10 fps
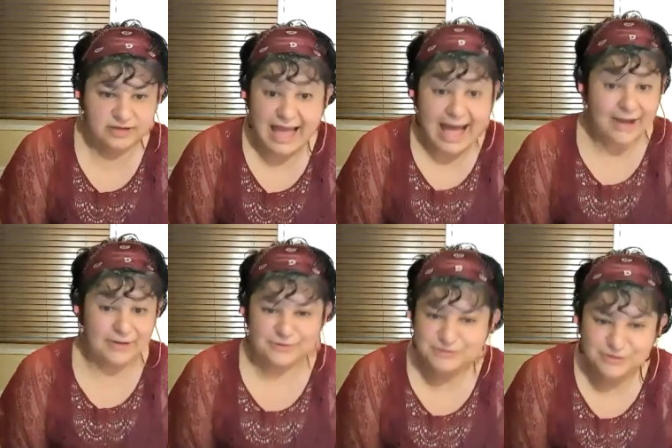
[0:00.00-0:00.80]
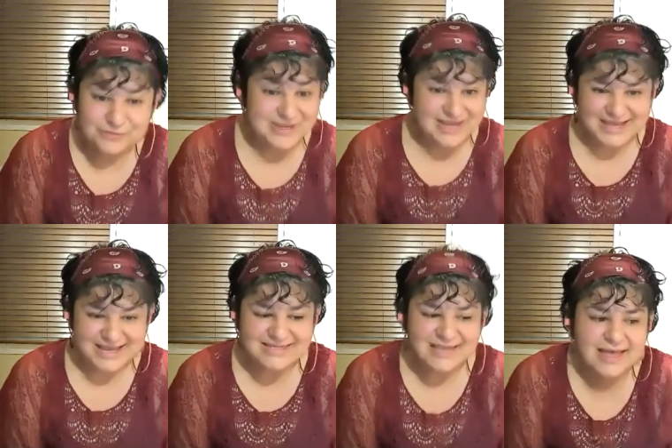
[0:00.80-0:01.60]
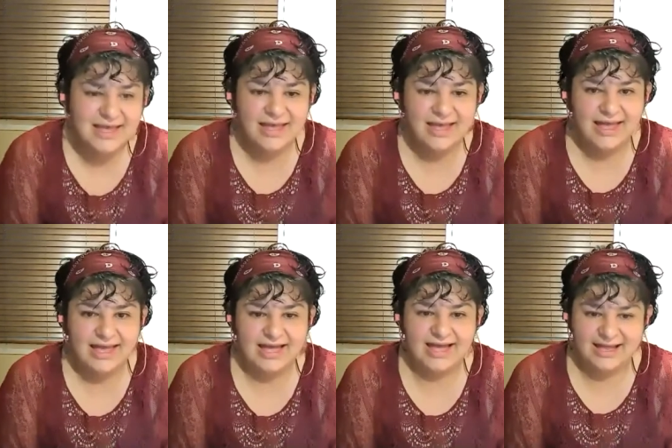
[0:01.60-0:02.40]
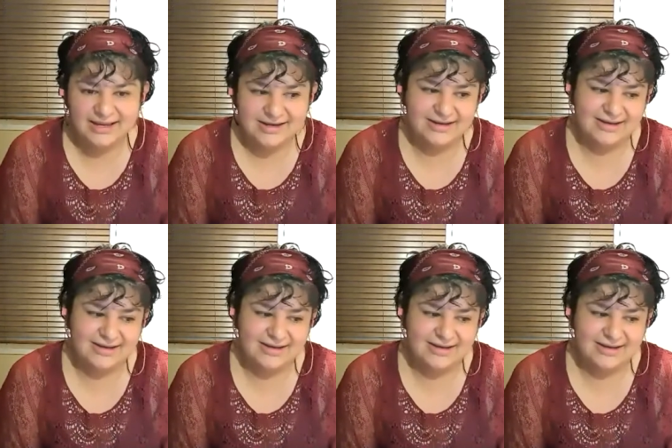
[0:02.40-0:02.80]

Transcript: cows or pigs, and